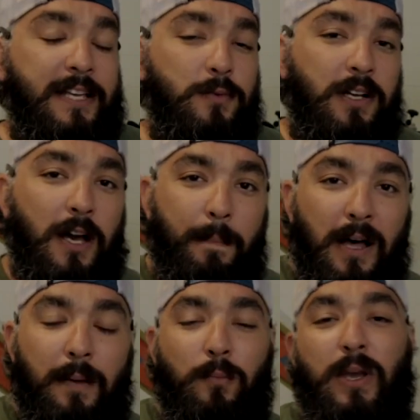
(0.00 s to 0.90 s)
things would come
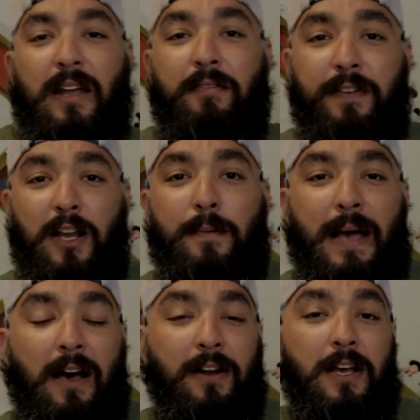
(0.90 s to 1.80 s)
up and we had to figure them
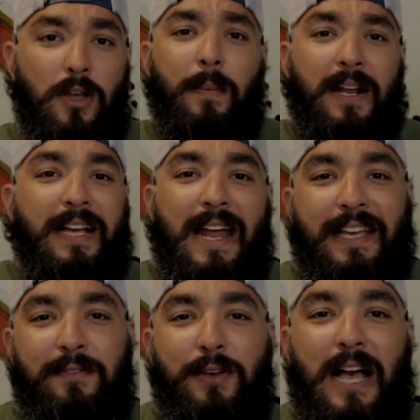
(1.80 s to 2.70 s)
out. So I'm gonna kind
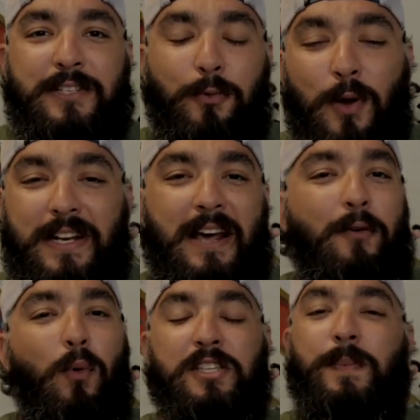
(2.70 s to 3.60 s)
of give you guys a rundown
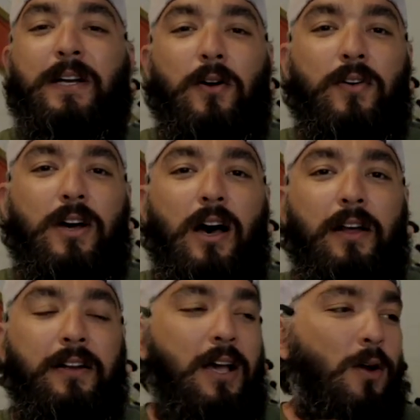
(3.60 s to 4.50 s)
of what's been going
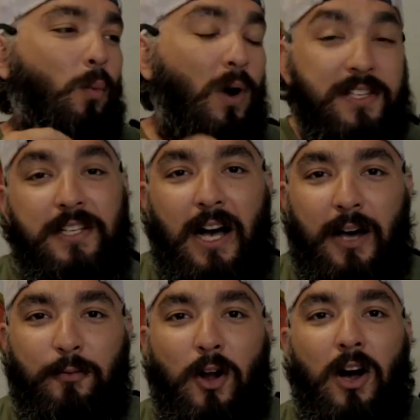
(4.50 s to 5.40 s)
on, what's
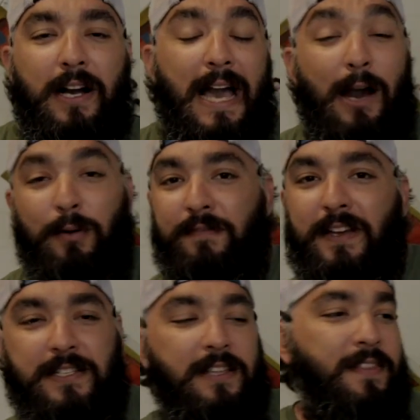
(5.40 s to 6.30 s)
gone wrong, how we
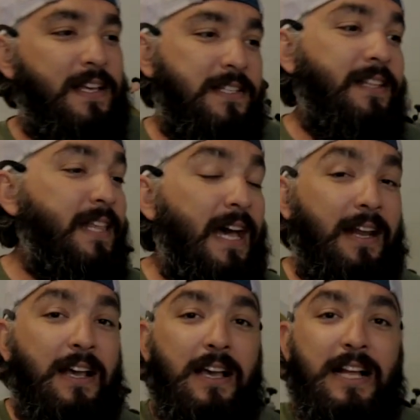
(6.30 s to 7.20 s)
fix it, and things like
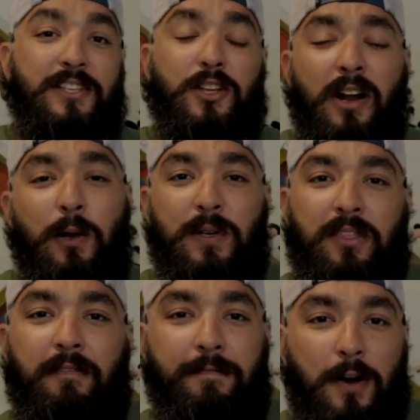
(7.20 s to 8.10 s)
that. And starting
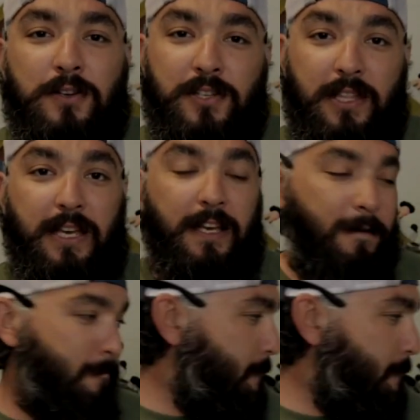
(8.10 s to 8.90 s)
with the first thing,